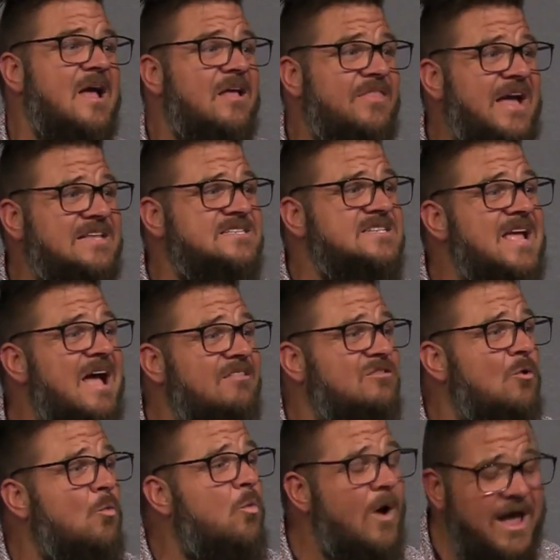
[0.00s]
That's not the
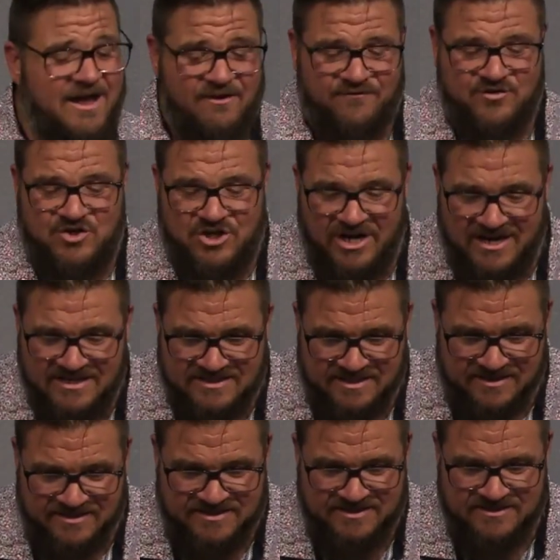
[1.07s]
way of
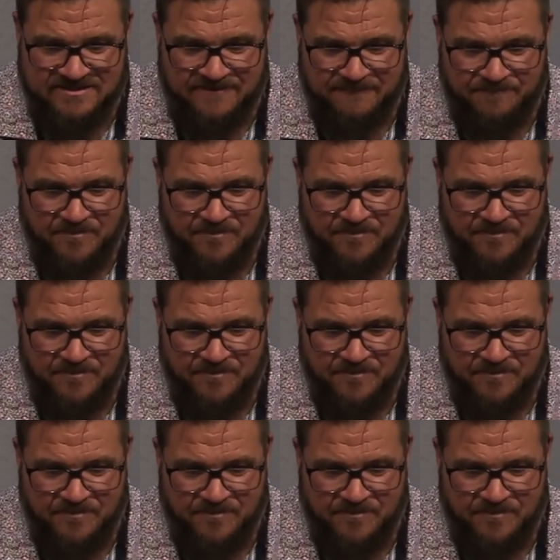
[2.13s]
Jesus.